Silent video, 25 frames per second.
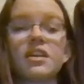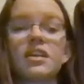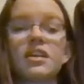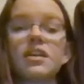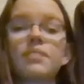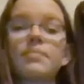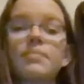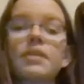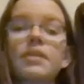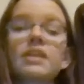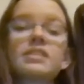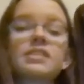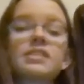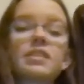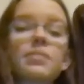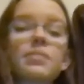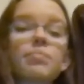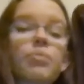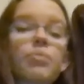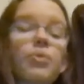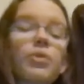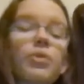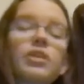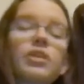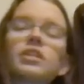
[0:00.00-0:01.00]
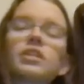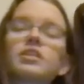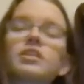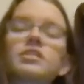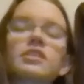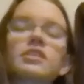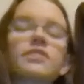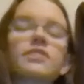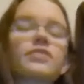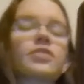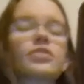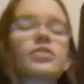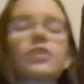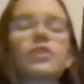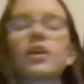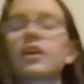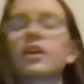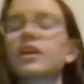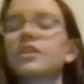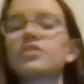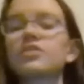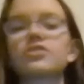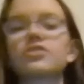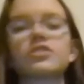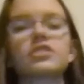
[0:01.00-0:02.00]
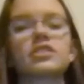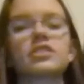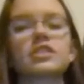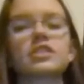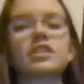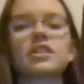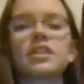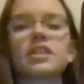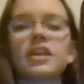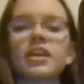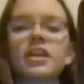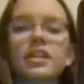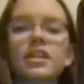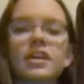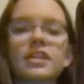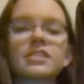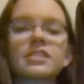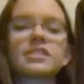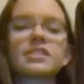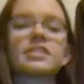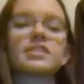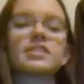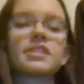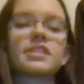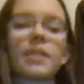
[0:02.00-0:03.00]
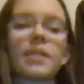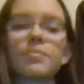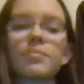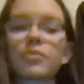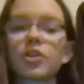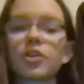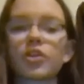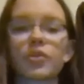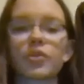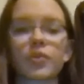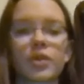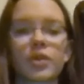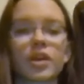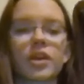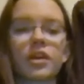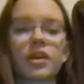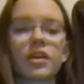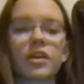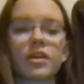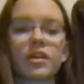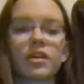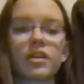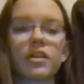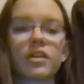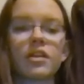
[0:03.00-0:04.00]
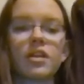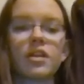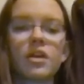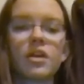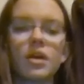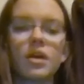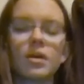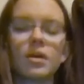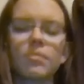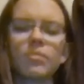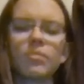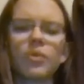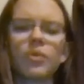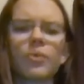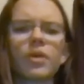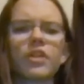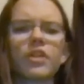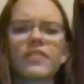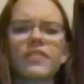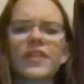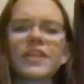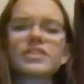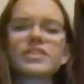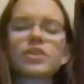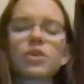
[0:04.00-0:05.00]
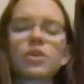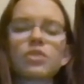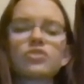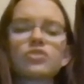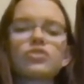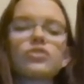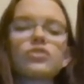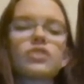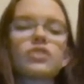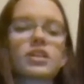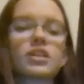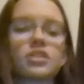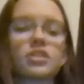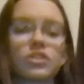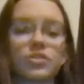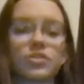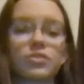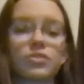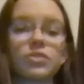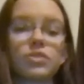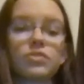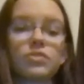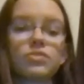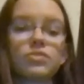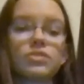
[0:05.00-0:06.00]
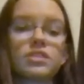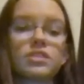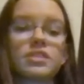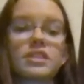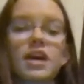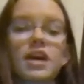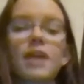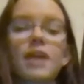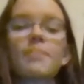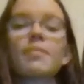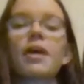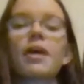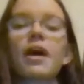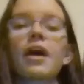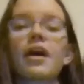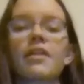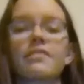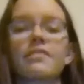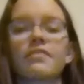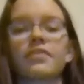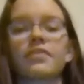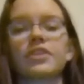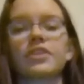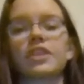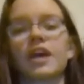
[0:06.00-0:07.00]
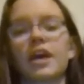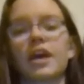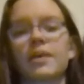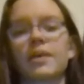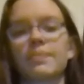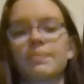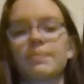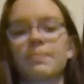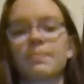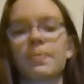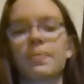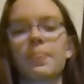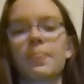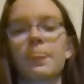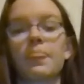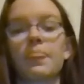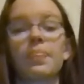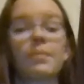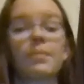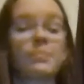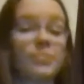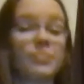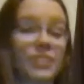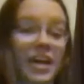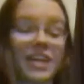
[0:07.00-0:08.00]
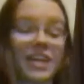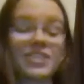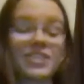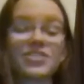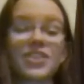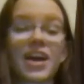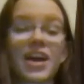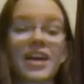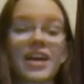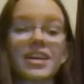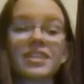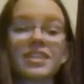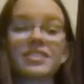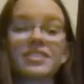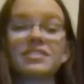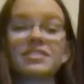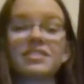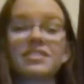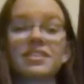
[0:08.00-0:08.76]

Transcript: It may seem pointless if you're not interested in a STEM career. But what if I told you that you use STEM every day? That's right.